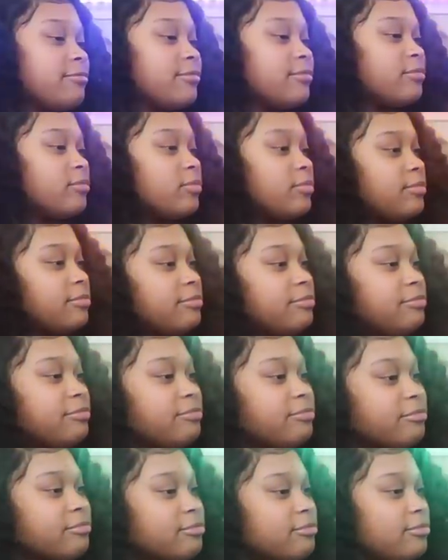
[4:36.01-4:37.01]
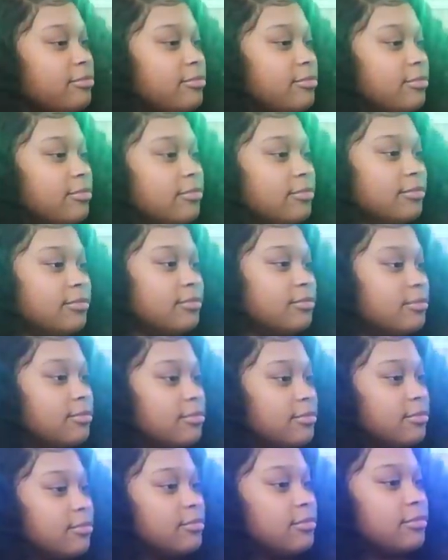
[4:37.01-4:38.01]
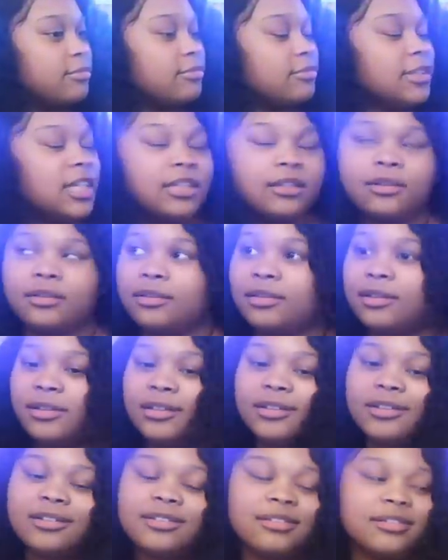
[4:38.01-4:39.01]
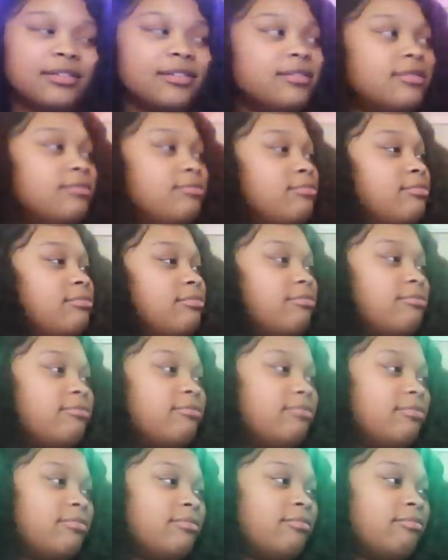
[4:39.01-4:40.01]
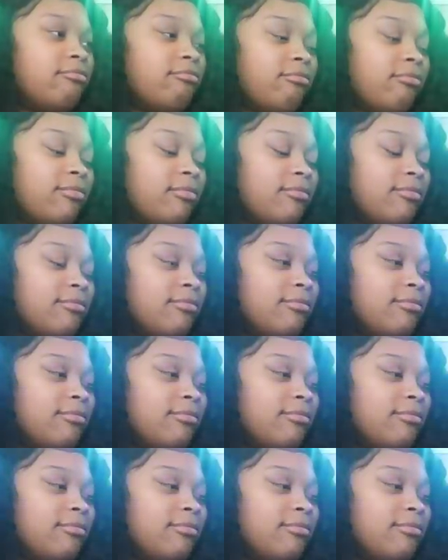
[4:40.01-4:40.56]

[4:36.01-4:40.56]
(silent)